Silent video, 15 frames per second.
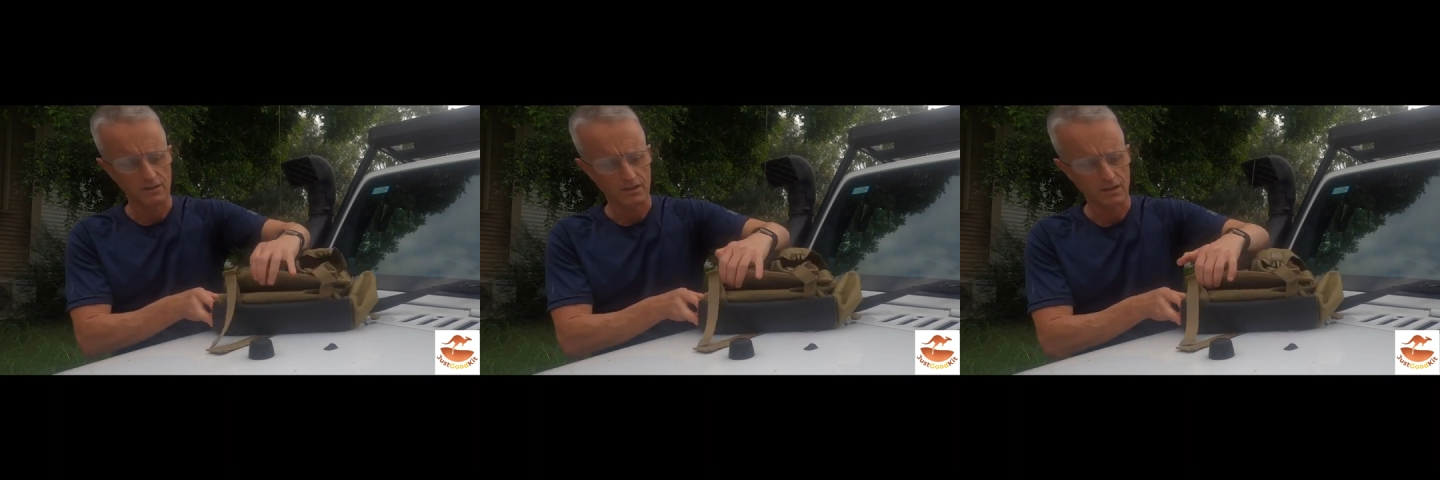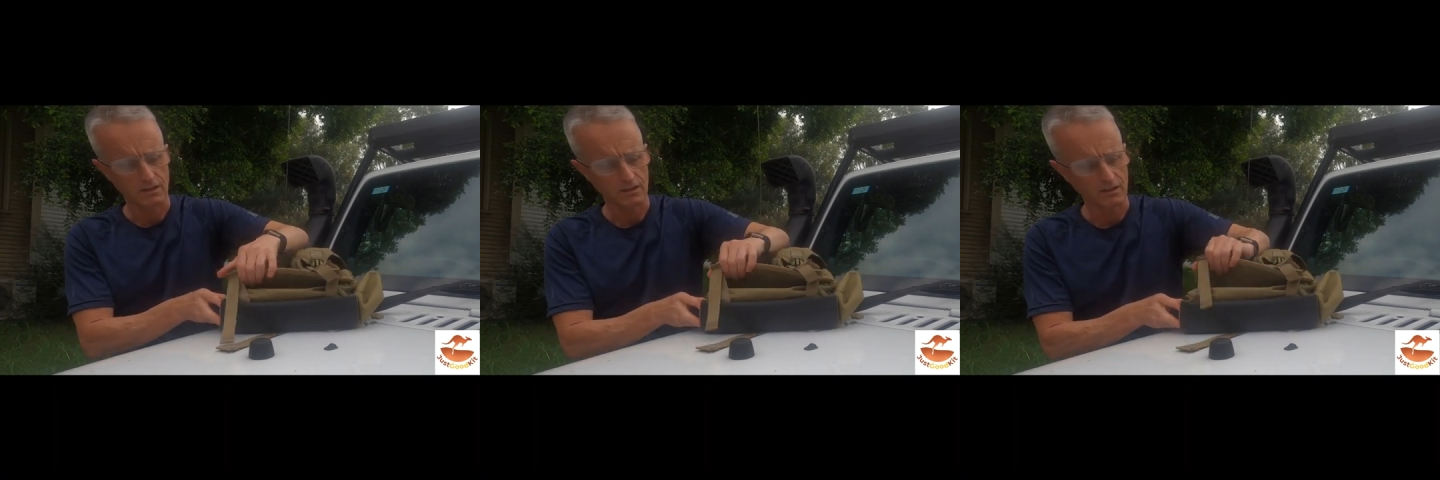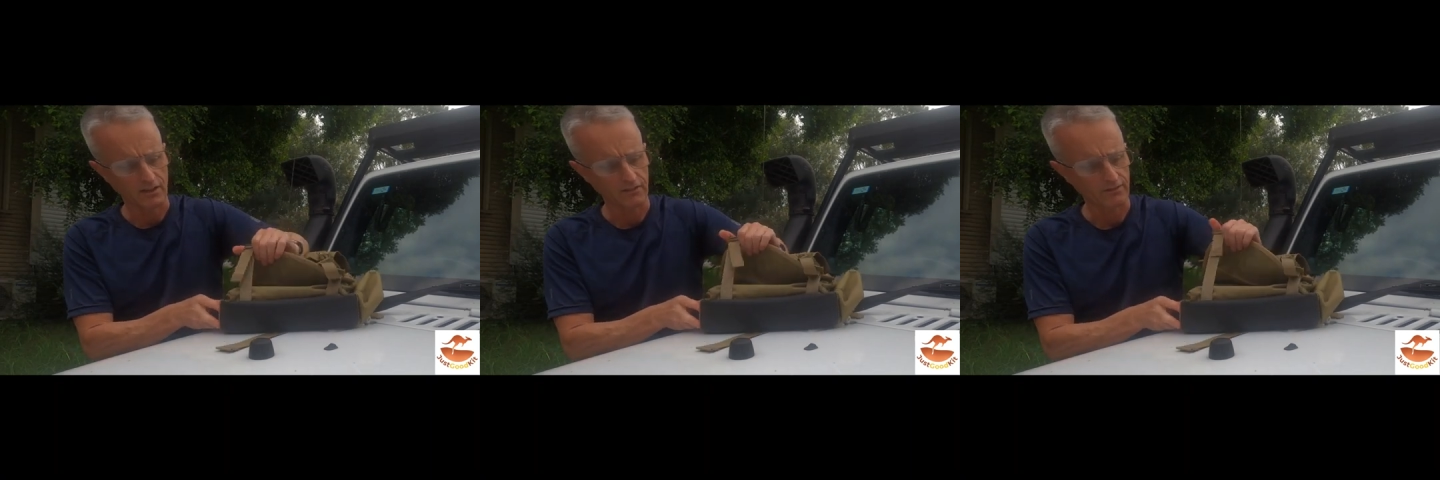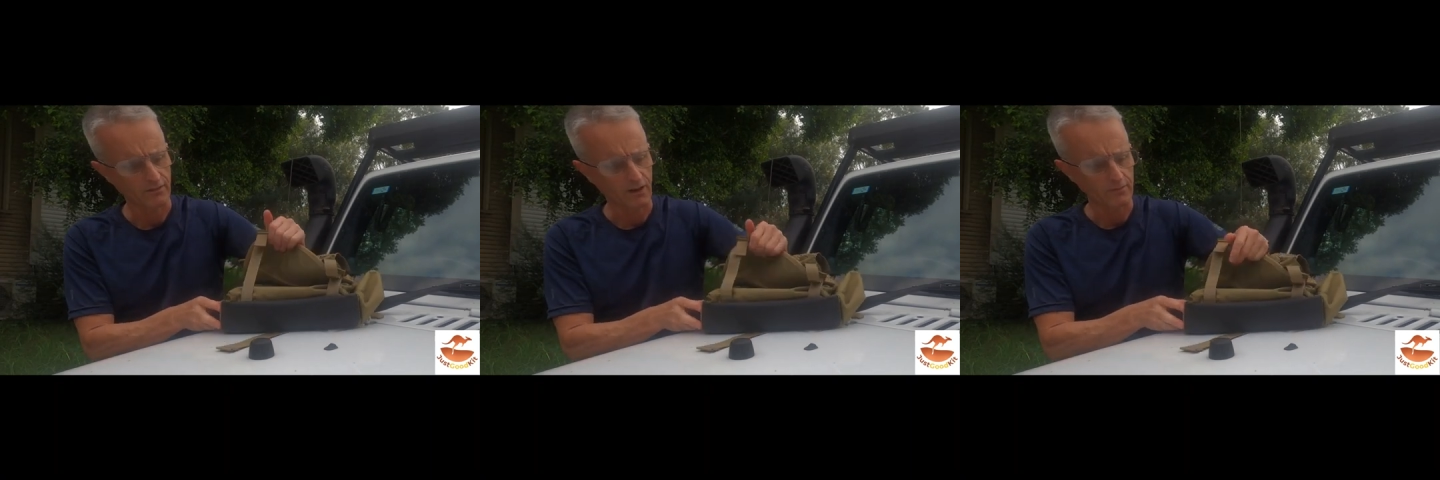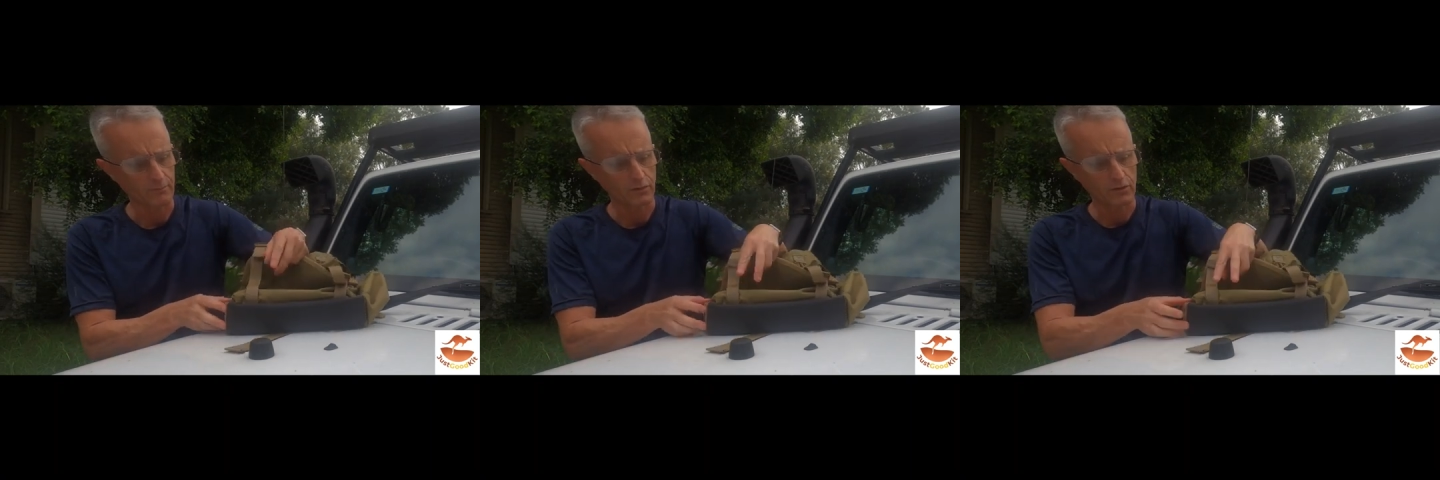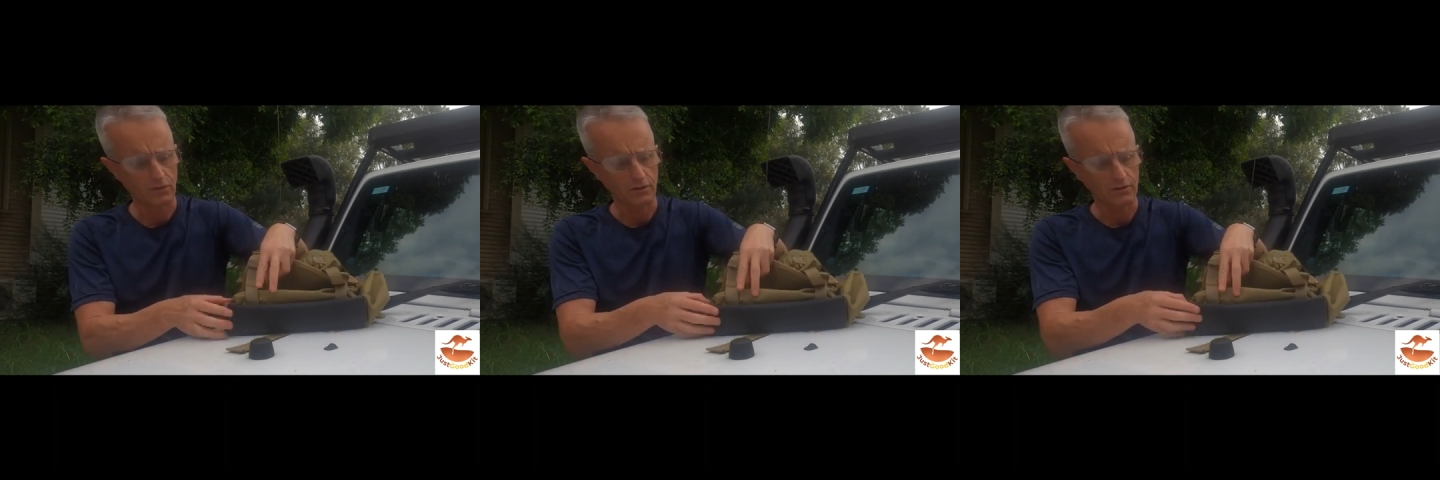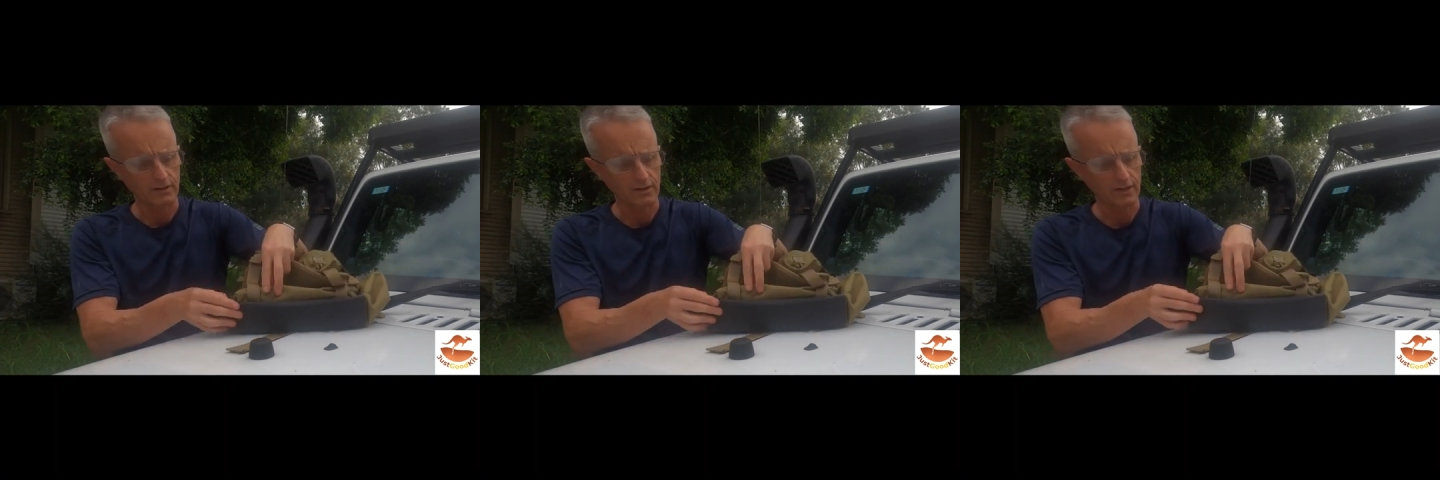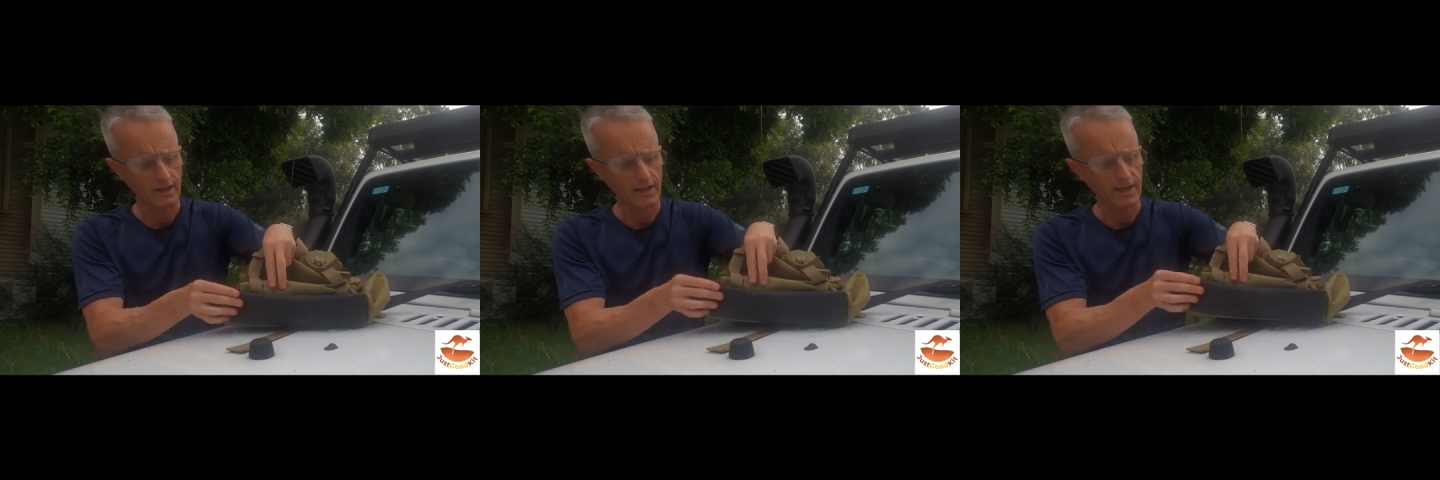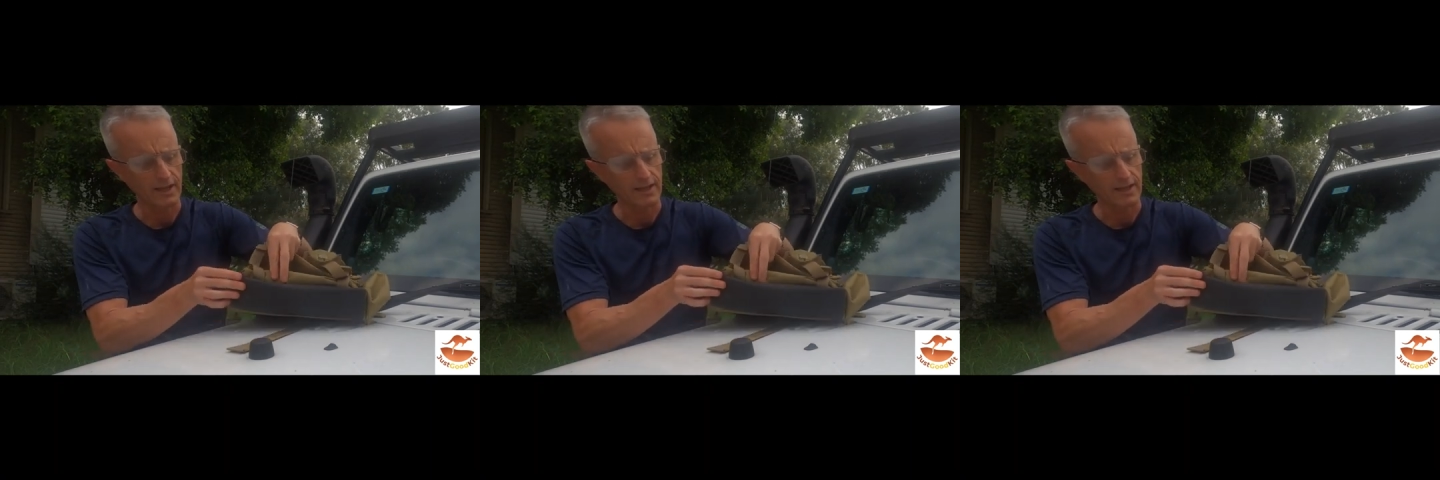you'll see that I've put on